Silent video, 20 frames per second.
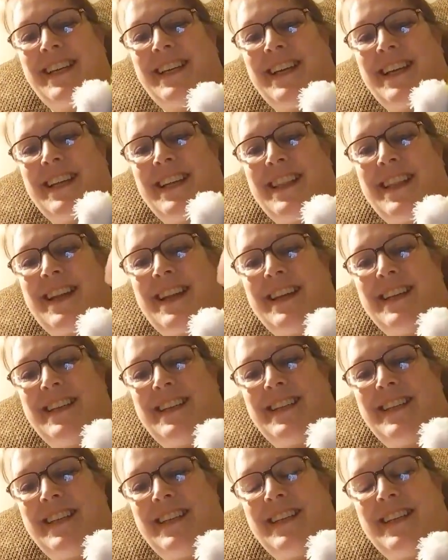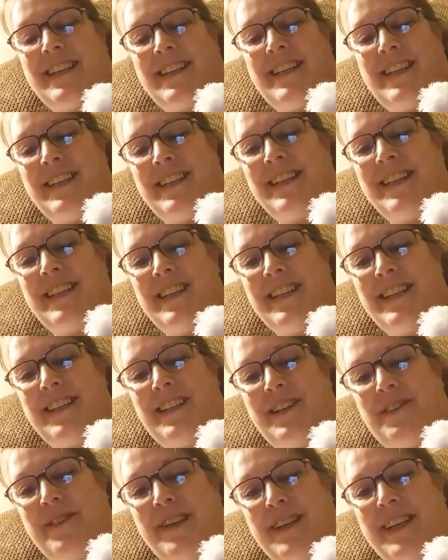And then I did the
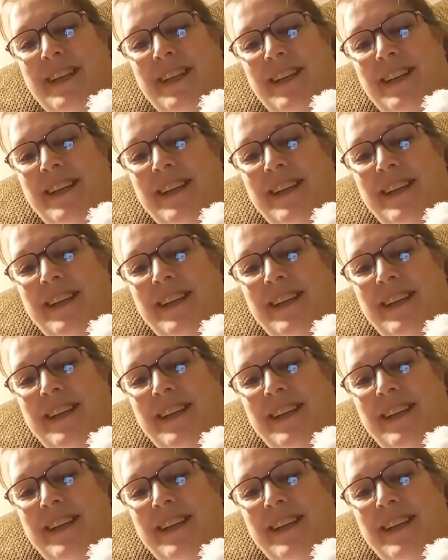green.